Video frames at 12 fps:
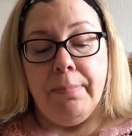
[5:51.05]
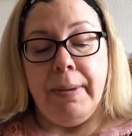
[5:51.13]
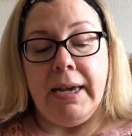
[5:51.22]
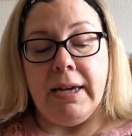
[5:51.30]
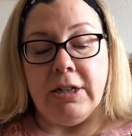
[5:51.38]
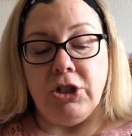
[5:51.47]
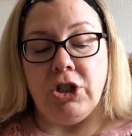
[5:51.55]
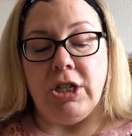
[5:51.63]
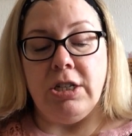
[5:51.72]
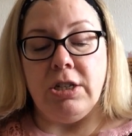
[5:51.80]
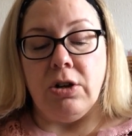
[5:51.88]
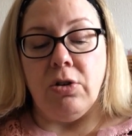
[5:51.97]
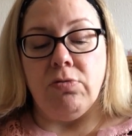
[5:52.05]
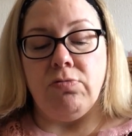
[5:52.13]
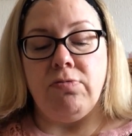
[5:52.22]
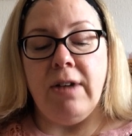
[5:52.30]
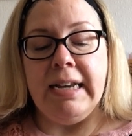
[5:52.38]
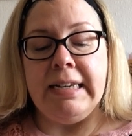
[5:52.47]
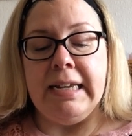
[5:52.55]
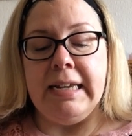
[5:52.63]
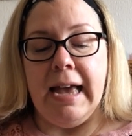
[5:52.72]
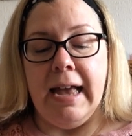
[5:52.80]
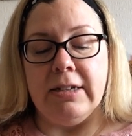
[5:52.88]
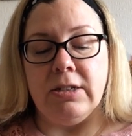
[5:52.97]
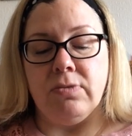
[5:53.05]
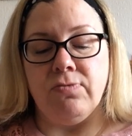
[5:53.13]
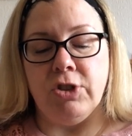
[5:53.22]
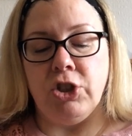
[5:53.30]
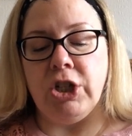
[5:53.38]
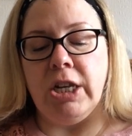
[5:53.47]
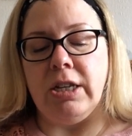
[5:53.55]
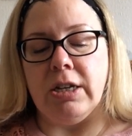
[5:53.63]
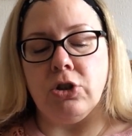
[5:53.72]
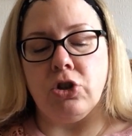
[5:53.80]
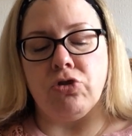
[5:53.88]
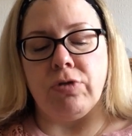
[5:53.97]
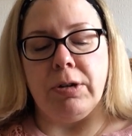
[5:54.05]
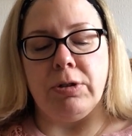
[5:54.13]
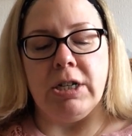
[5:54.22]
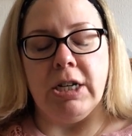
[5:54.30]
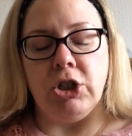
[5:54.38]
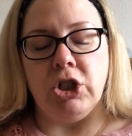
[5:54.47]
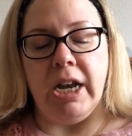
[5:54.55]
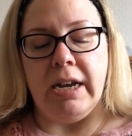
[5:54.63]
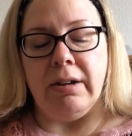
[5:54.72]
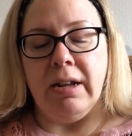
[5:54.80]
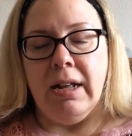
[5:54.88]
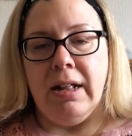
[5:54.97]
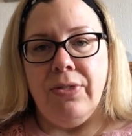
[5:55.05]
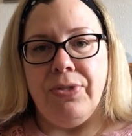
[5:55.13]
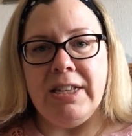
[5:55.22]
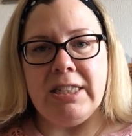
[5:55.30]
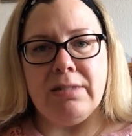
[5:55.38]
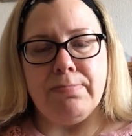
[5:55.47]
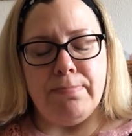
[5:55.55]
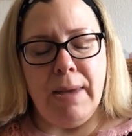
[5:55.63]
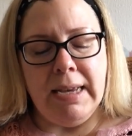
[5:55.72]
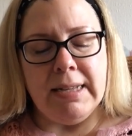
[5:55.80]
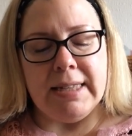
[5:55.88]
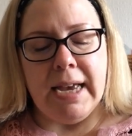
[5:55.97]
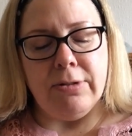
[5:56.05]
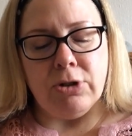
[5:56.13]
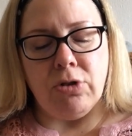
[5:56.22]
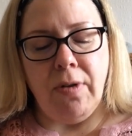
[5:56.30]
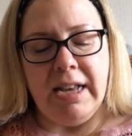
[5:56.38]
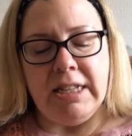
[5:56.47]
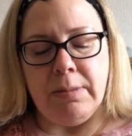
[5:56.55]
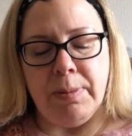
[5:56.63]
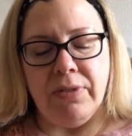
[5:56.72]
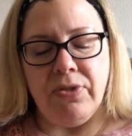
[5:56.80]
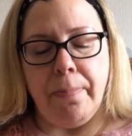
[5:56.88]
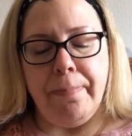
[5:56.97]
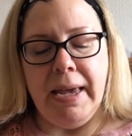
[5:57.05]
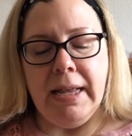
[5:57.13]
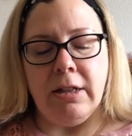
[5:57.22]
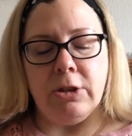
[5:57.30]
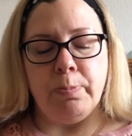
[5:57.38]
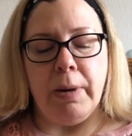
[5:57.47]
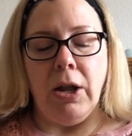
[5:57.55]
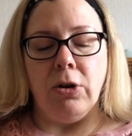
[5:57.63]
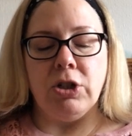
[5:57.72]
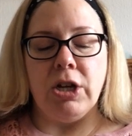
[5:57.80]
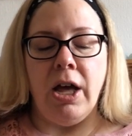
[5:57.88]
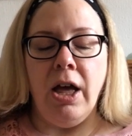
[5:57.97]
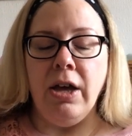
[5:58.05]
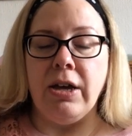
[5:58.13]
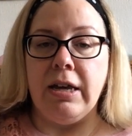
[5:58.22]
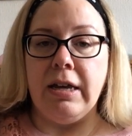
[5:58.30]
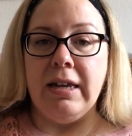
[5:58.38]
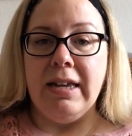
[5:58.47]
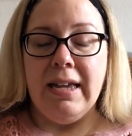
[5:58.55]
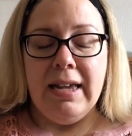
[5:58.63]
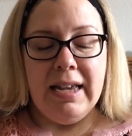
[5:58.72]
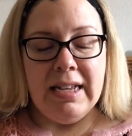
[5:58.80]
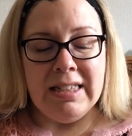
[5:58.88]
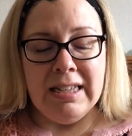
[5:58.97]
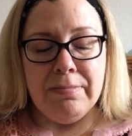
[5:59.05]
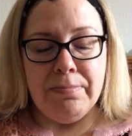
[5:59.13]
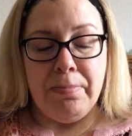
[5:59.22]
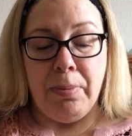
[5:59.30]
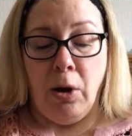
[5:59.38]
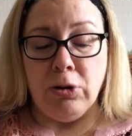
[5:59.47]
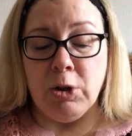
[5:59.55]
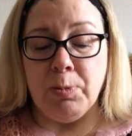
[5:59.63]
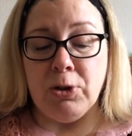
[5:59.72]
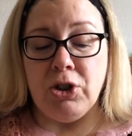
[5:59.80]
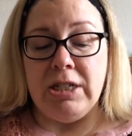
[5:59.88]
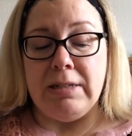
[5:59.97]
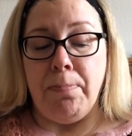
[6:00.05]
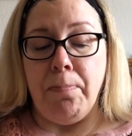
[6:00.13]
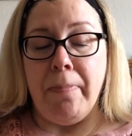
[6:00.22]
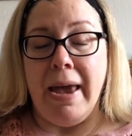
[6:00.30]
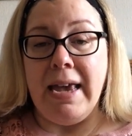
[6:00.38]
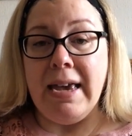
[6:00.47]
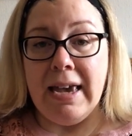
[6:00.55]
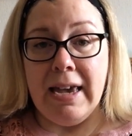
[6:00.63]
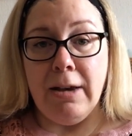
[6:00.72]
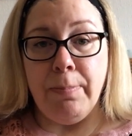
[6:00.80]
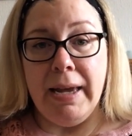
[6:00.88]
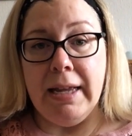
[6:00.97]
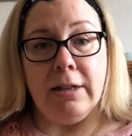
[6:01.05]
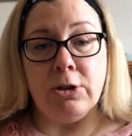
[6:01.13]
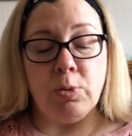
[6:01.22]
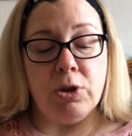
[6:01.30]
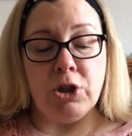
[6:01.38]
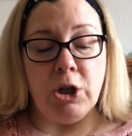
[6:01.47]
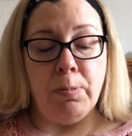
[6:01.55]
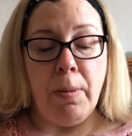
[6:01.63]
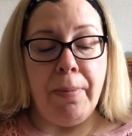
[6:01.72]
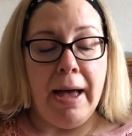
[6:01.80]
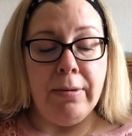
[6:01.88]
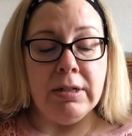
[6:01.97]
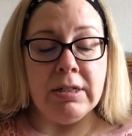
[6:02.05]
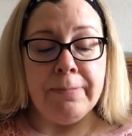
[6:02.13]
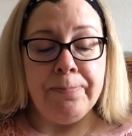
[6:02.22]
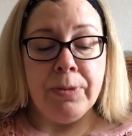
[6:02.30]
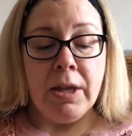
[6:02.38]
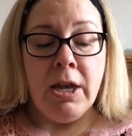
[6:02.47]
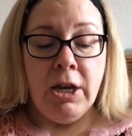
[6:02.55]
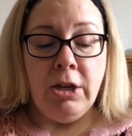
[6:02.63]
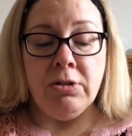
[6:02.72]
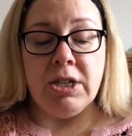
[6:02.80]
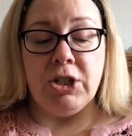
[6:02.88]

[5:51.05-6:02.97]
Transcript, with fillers: Because she's not ready yet. Virginia stroked her chin. This may sound crazy, but if the beetles belong to her, is it possible she's making beetles with superpowers? You